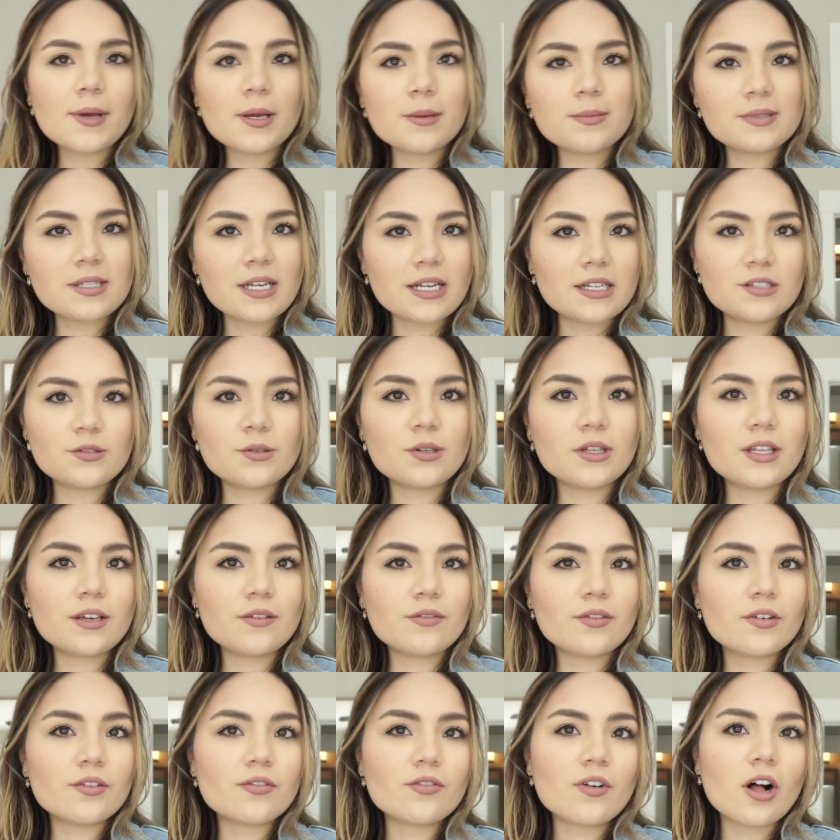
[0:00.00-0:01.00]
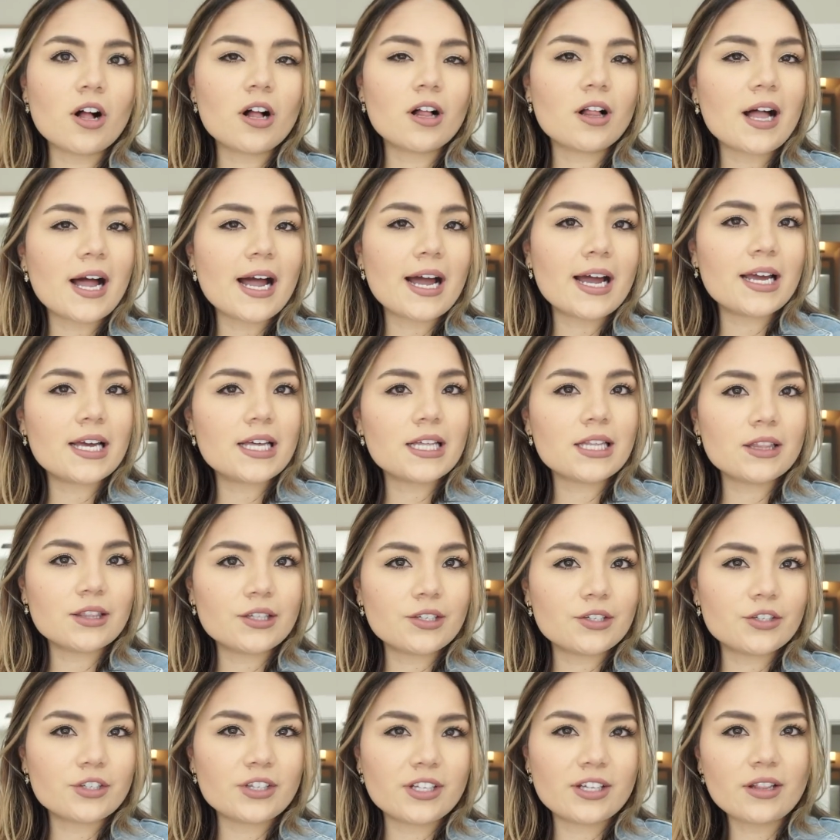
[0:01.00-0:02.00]
obsessed with it for fall. I
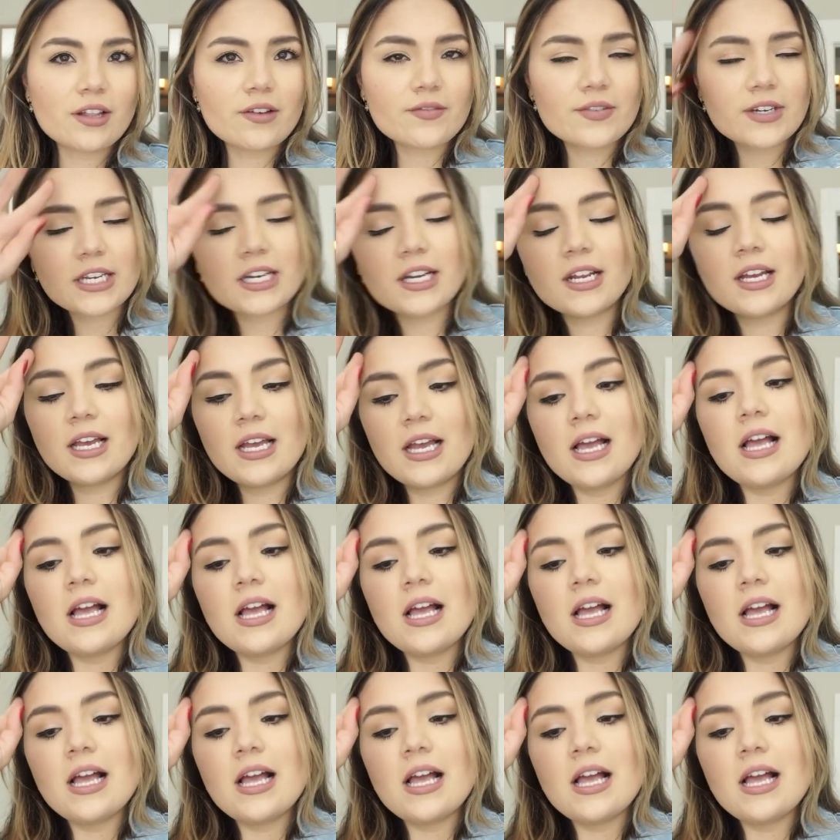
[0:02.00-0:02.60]
literally love it.